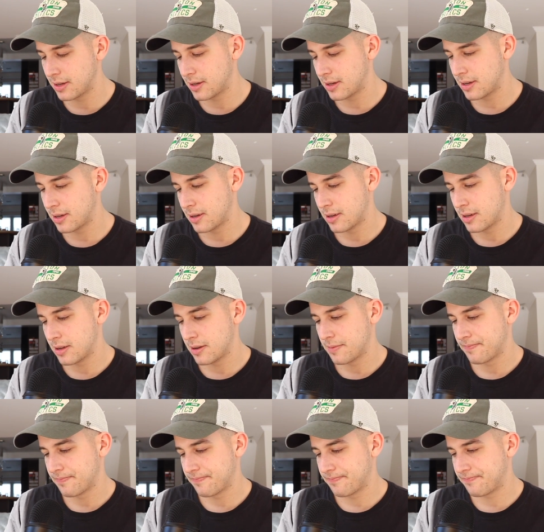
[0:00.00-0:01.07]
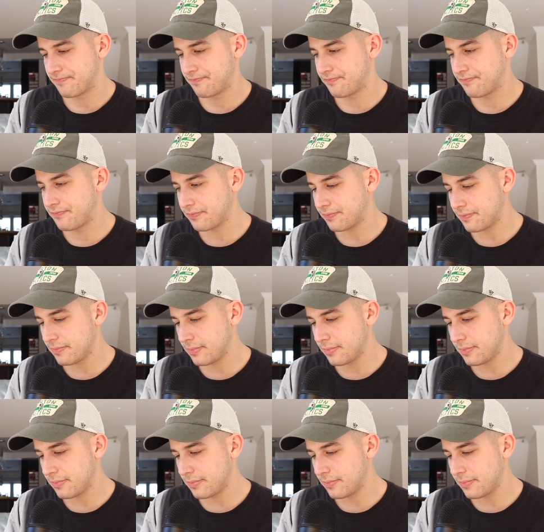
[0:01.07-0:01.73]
(silence)